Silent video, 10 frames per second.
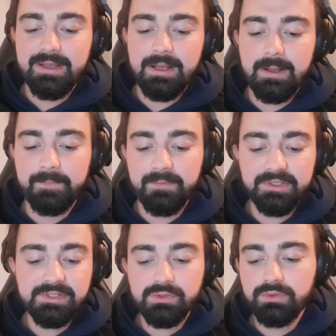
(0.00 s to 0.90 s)
But
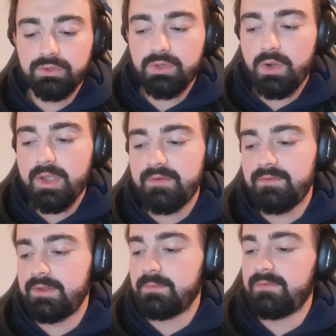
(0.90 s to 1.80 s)
it's good to know
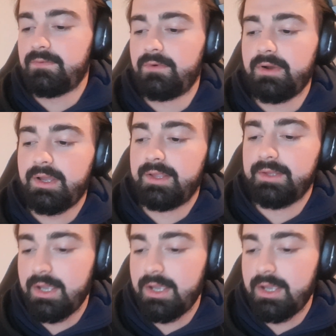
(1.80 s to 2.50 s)
everything beforehand.